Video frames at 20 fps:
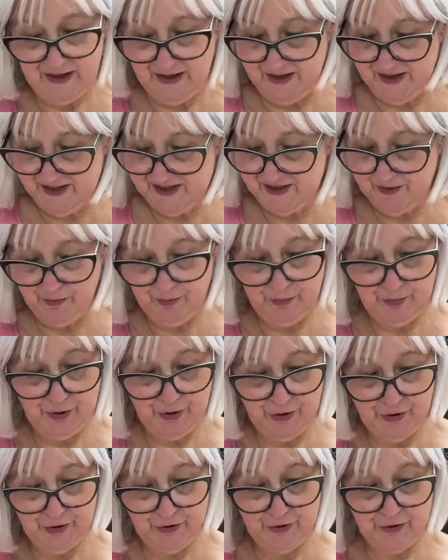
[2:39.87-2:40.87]
It is a
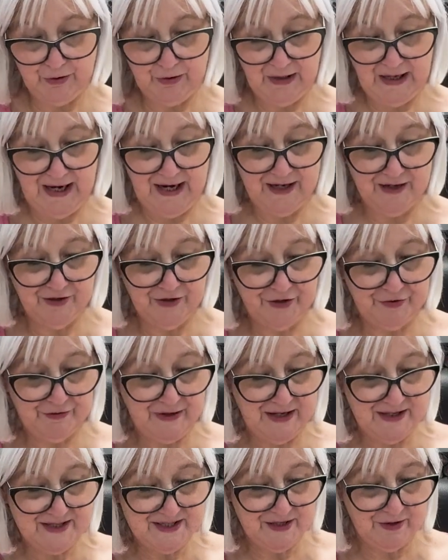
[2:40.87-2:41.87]
pearl 8
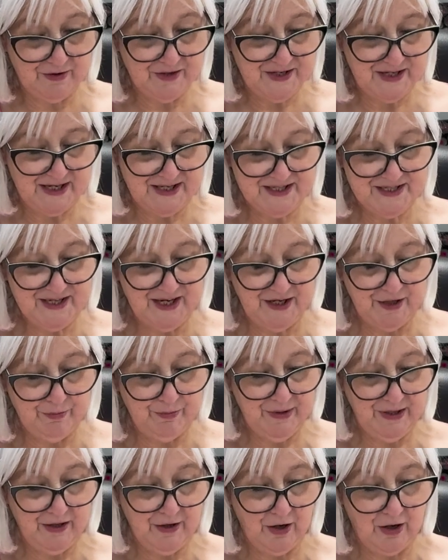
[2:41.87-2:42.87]
thread, so it does need a
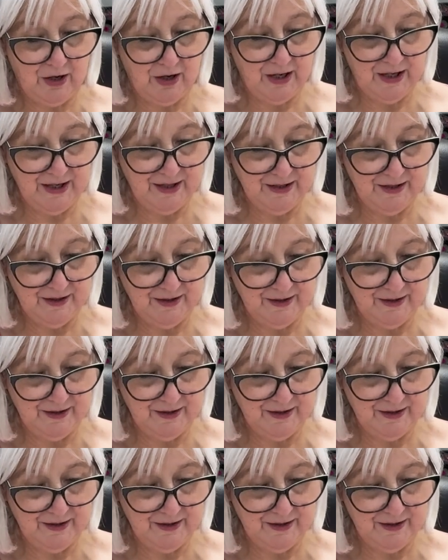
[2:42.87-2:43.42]
big eye.